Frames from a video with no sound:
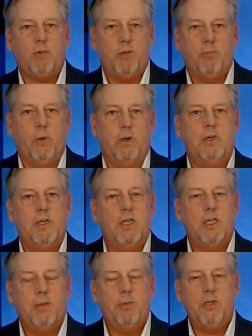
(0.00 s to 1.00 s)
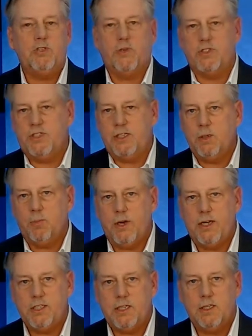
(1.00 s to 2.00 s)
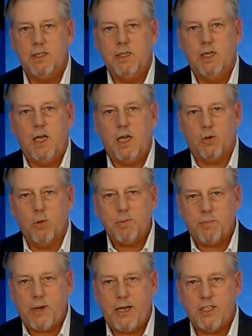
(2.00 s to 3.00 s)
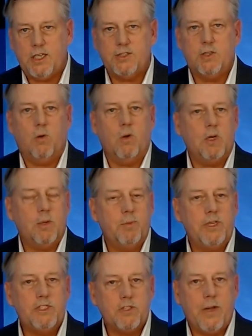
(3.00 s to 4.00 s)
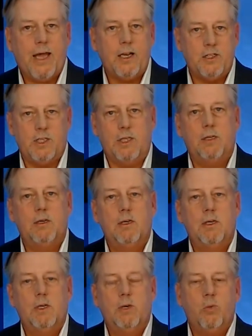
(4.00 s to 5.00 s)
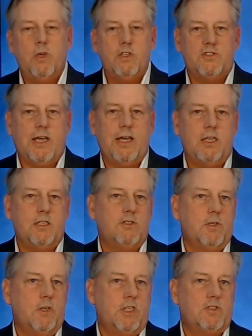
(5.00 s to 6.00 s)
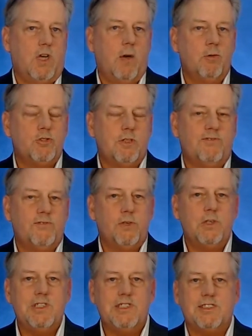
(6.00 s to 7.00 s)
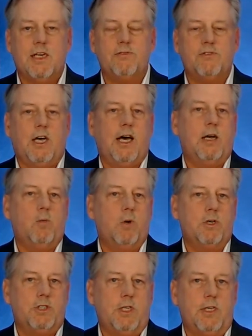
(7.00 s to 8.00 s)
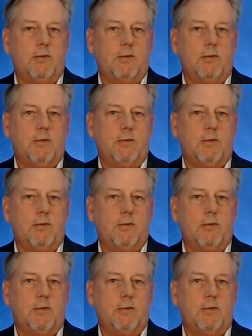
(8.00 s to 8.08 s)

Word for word: Report can be used for a single project, a group of projects, or a complete strategy. We designed it so that it's almost a fully self-taught worksheet.